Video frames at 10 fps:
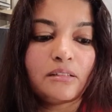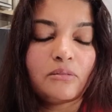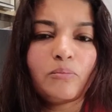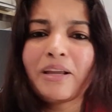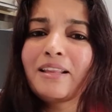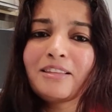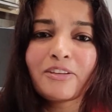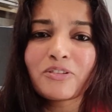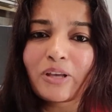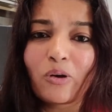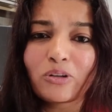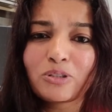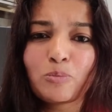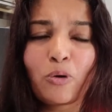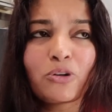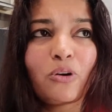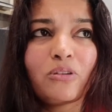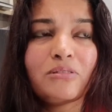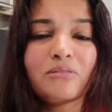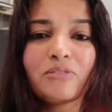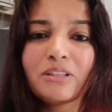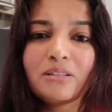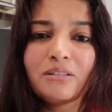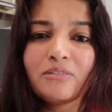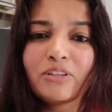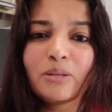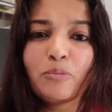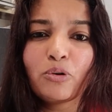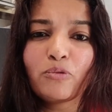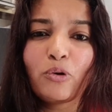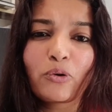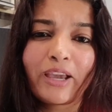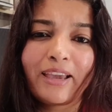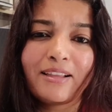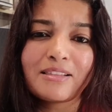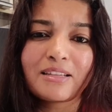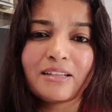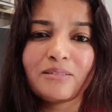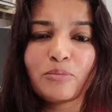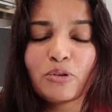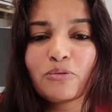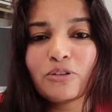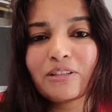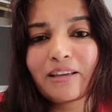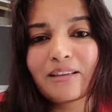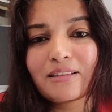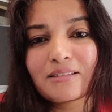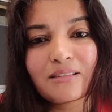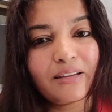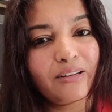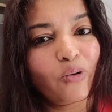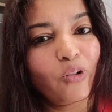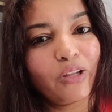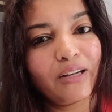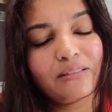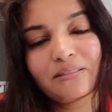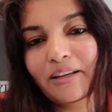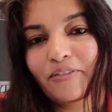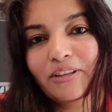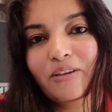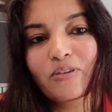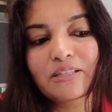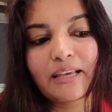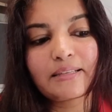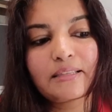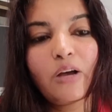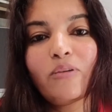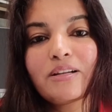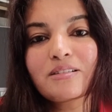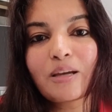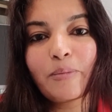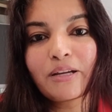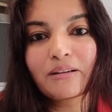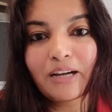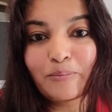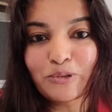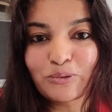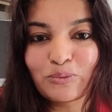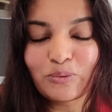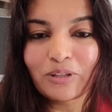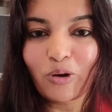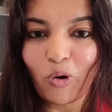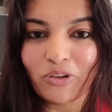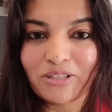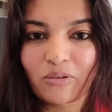Many things they got spot on with the beautiful locales and beautiful things and all that. Everything was nice. Now let's come to the cons.